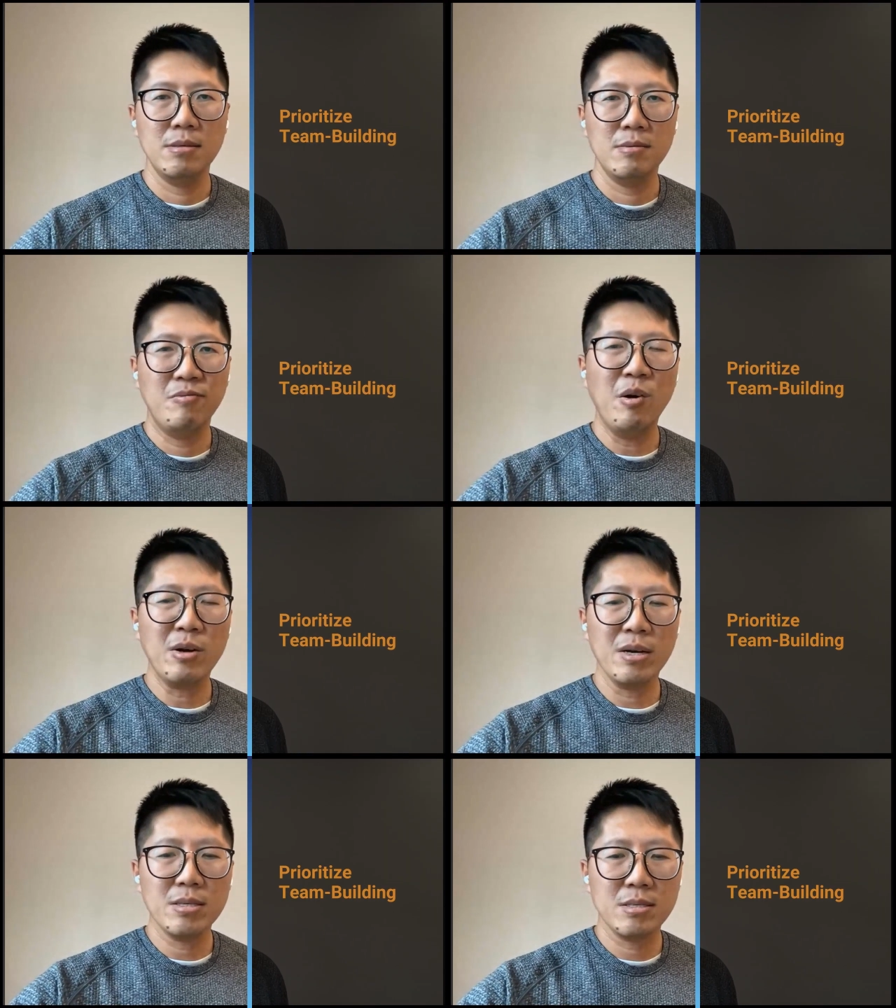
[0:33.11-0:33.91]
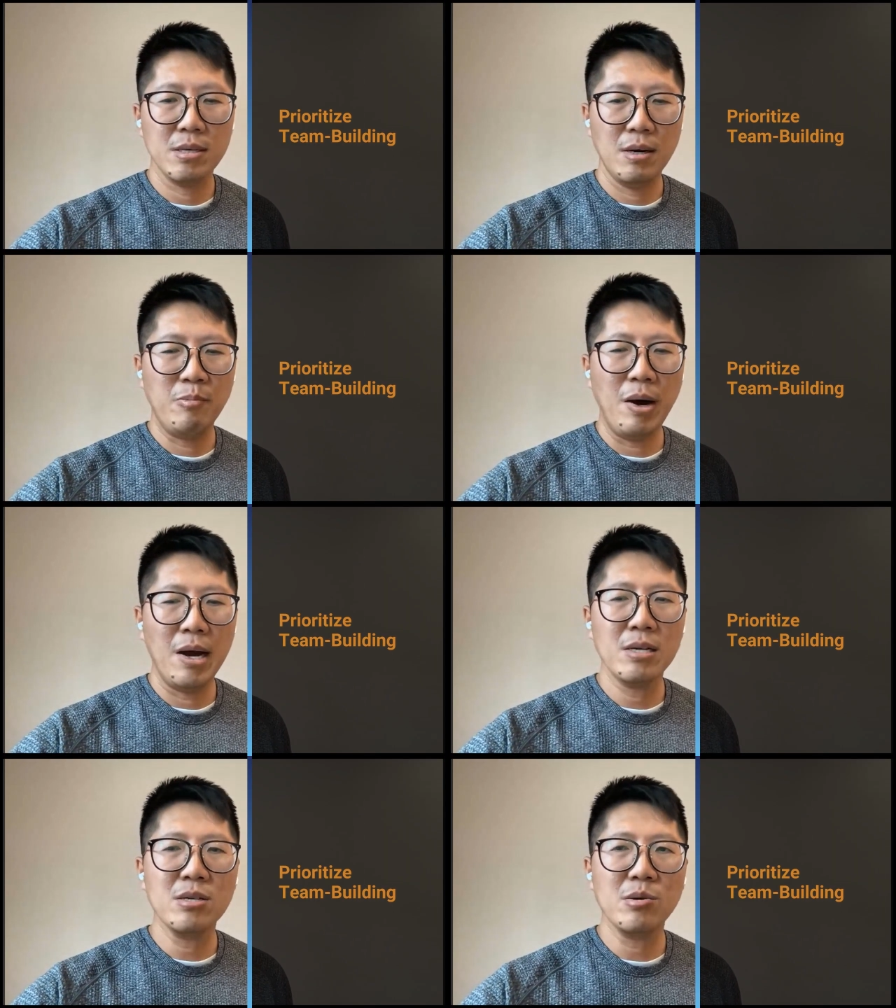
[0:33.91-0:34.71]
focus or
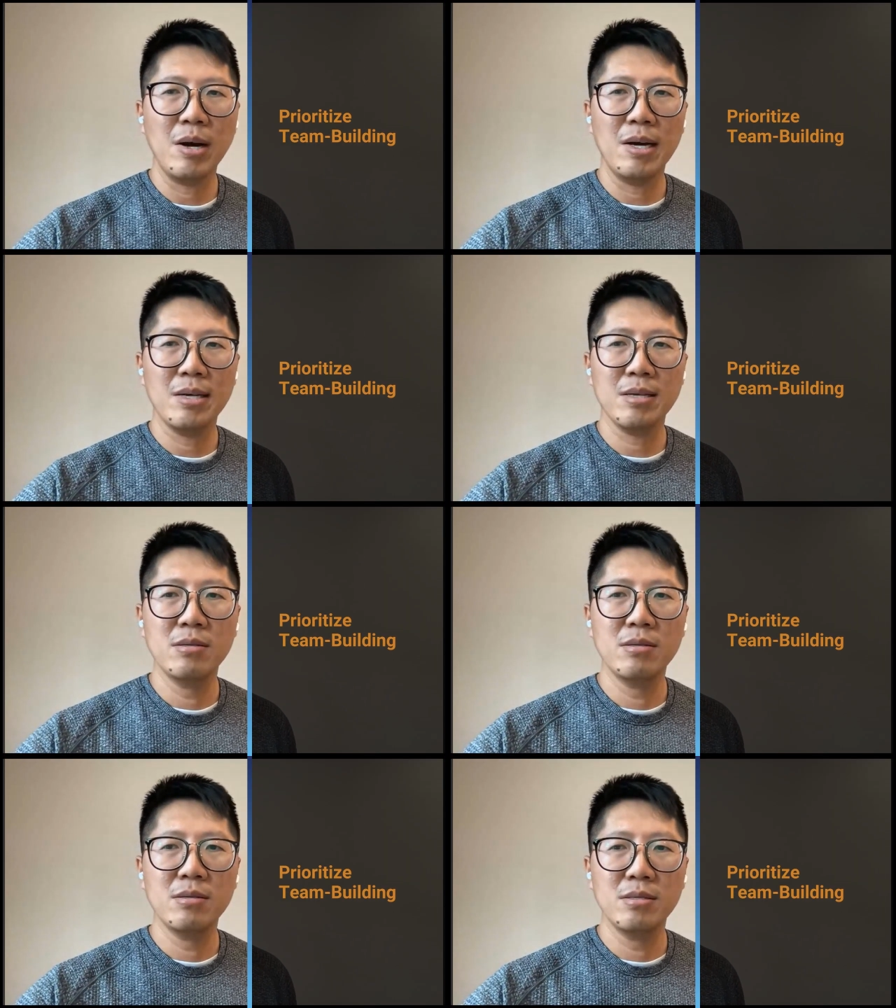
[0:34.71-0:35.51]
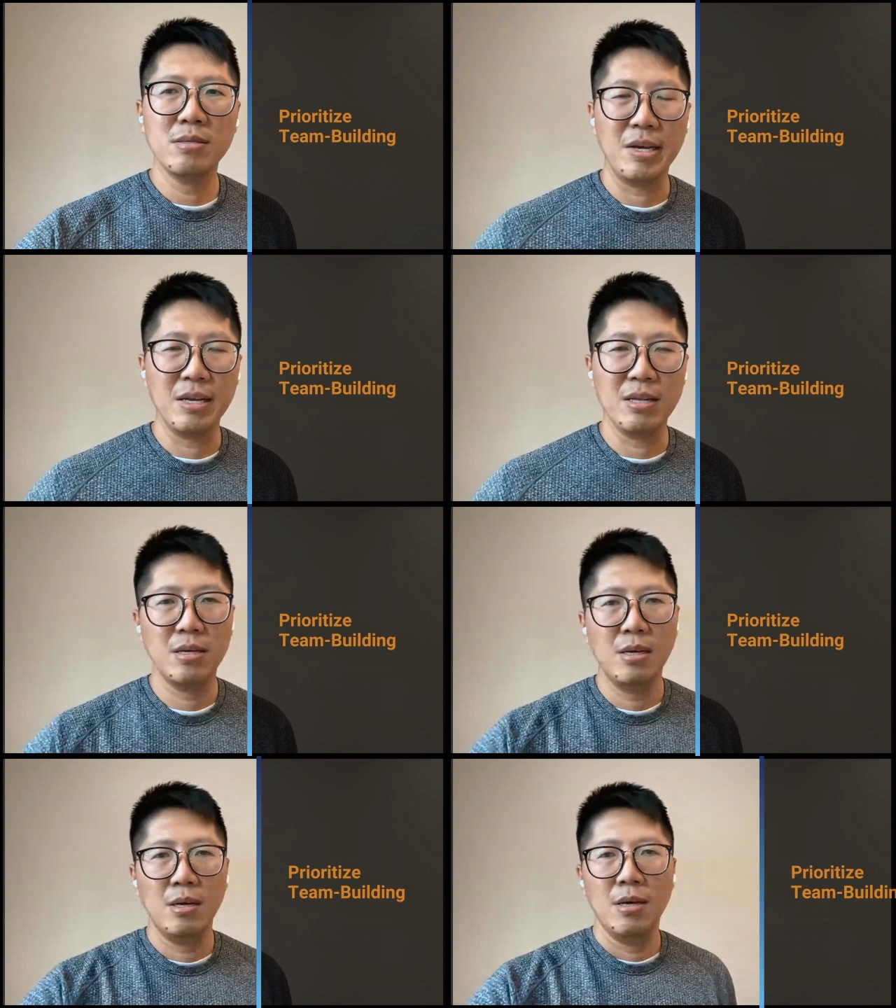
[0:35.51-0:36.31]
prioritize on team building.